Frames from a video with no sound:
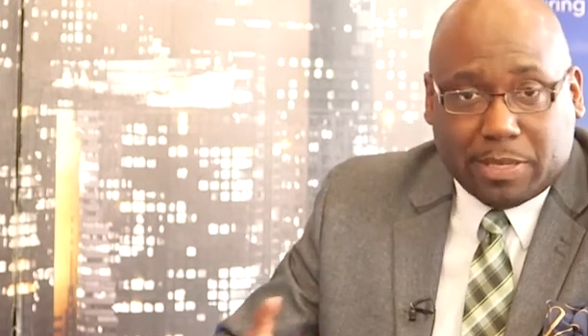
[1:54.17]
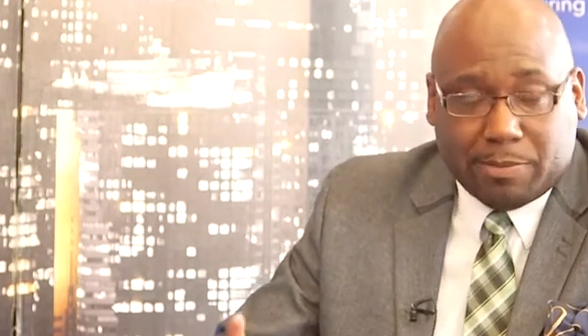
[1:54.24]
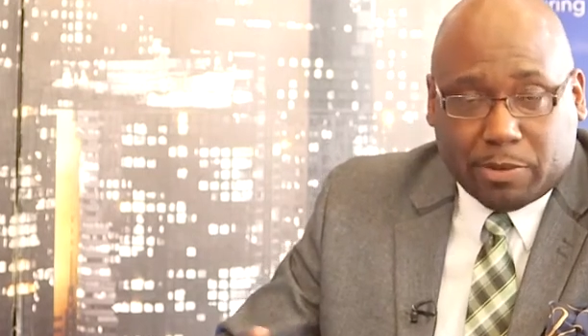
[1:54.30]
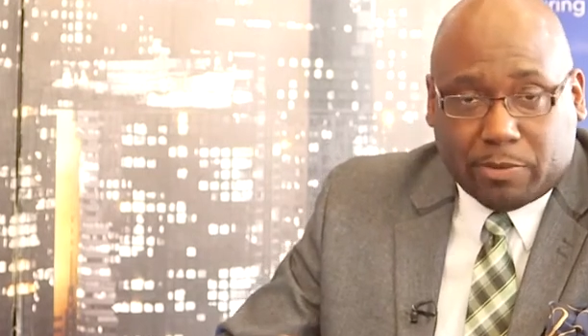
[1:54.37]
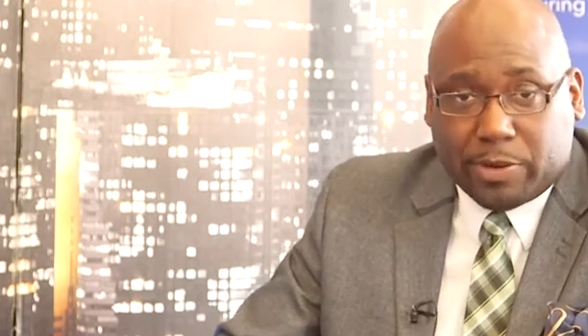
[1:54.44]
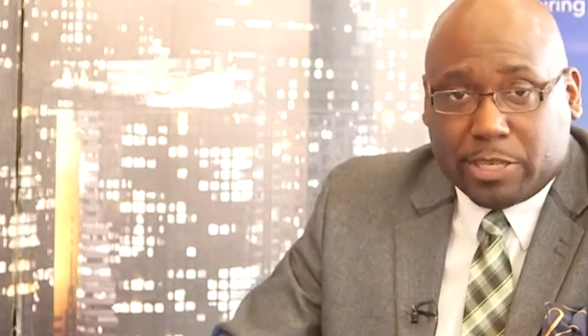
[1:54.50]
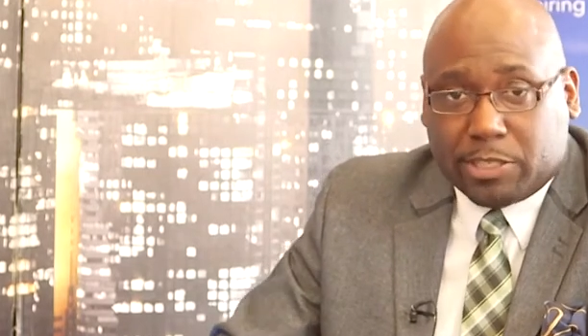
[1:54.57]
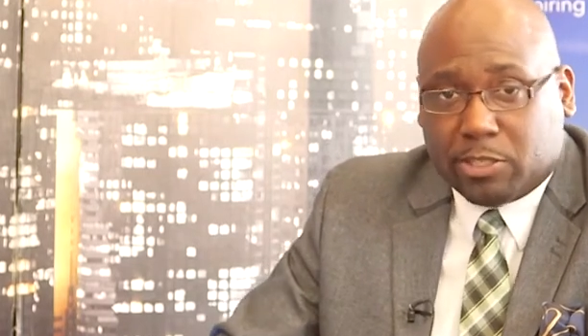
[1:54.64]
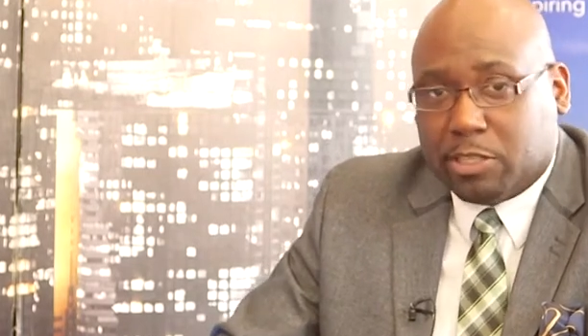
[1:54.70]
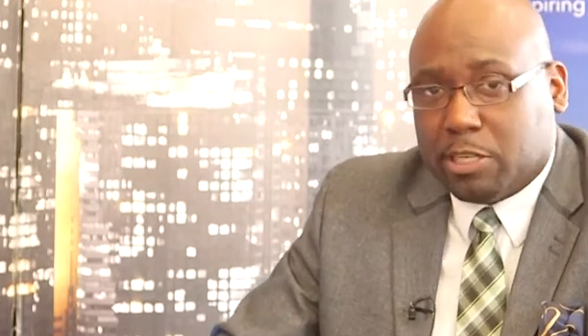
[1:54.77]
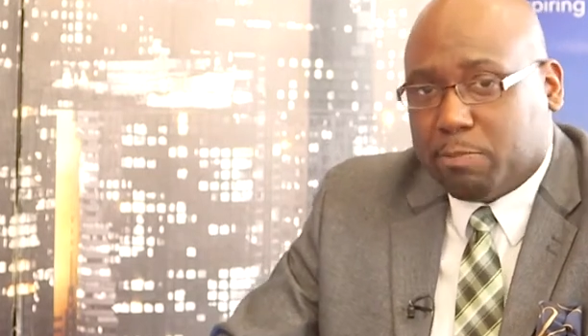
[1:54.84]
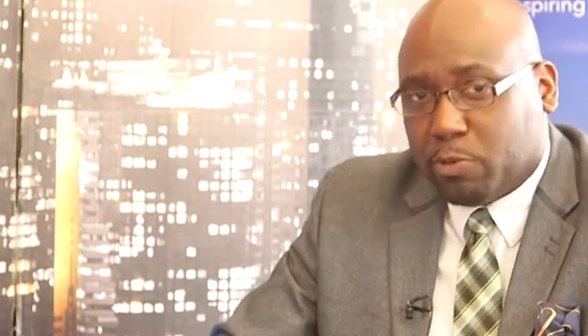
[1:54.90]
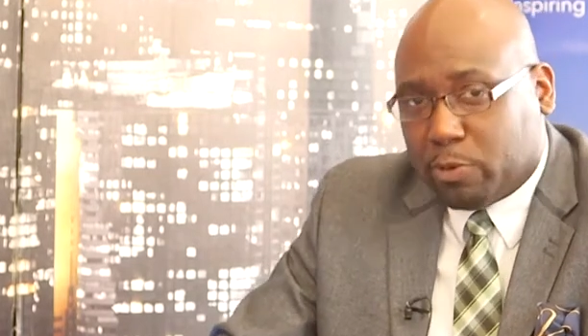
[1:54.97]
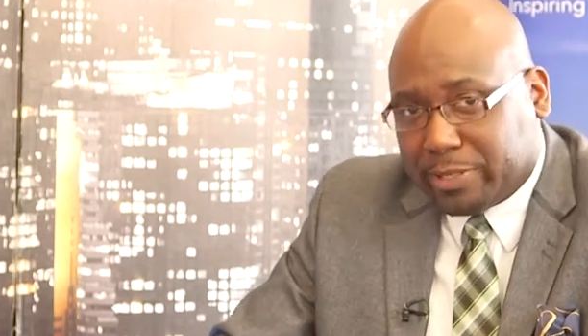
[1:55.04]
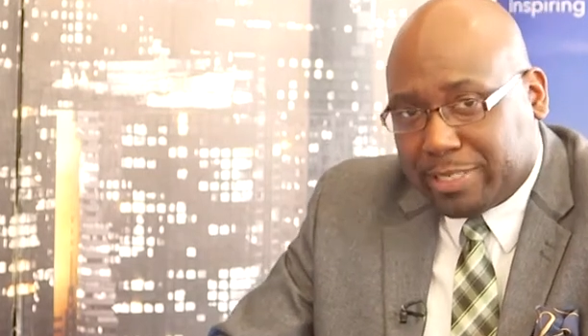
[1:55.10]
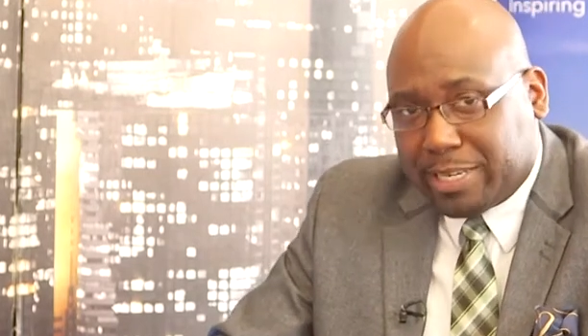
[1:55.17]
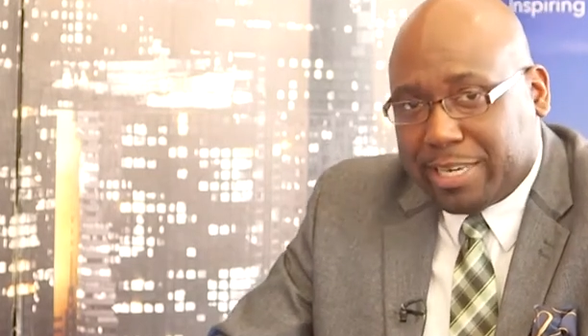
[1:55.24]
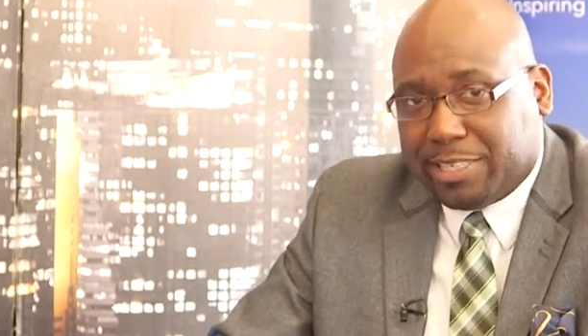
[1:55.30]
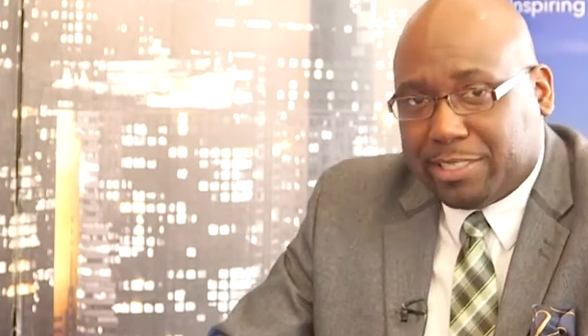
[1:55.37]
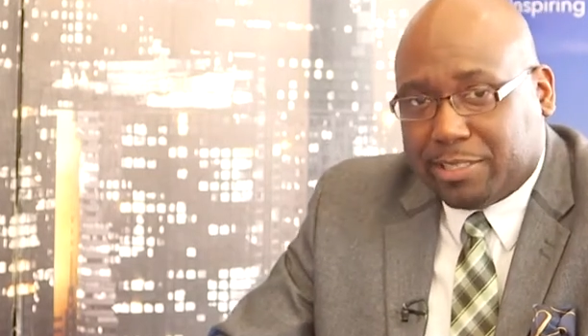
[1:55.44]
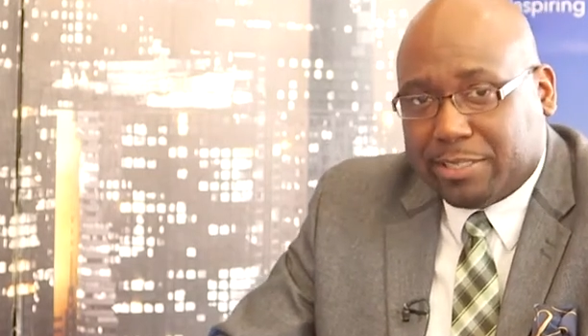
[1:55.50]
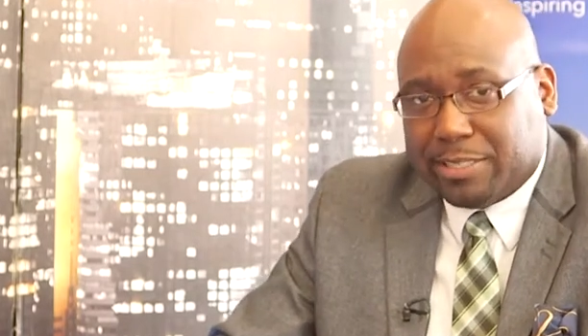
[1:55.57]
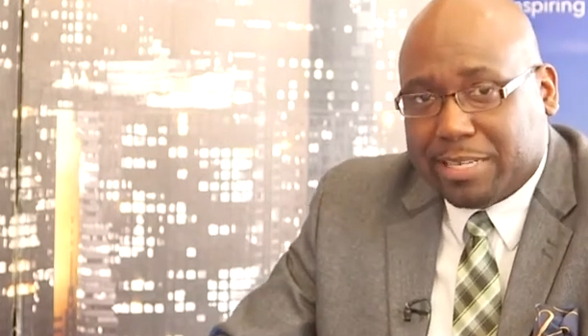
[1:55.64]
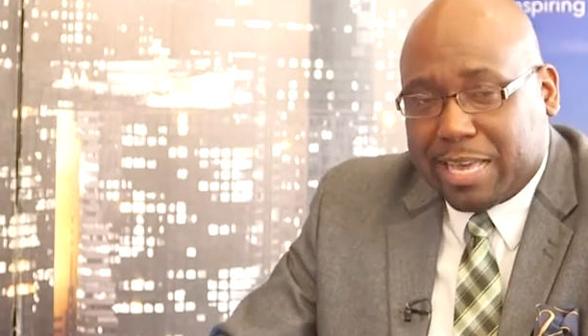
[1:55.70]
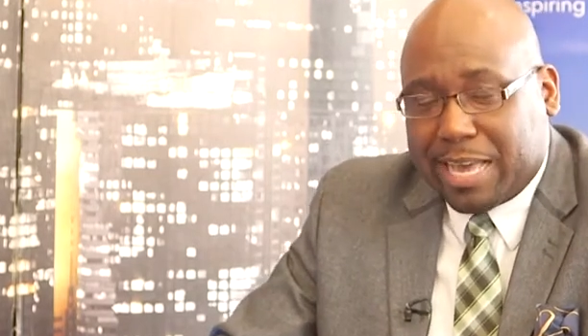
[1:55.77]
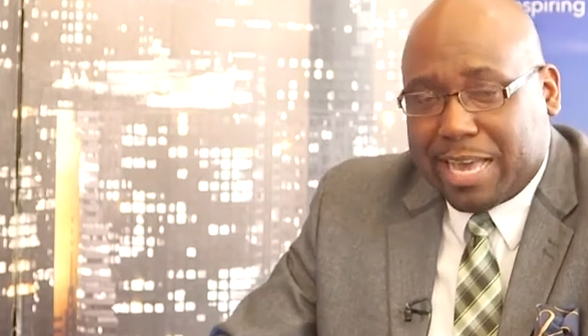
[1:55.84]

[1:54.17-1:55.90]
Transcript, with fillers: immigration, deportation,